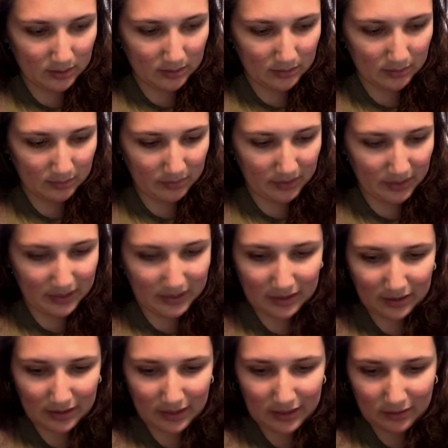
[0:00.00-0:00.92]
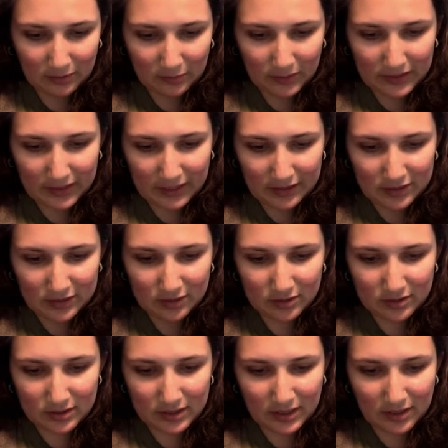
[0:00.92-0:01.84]
But I didn't like the way that
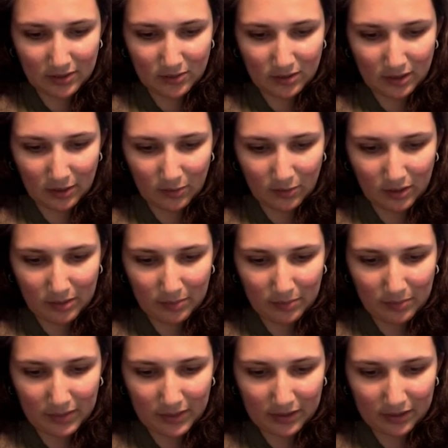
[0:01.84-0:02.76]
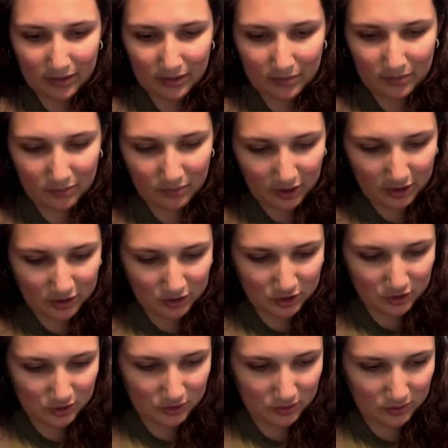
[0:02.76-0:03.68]
turned out. I want a bigger brush.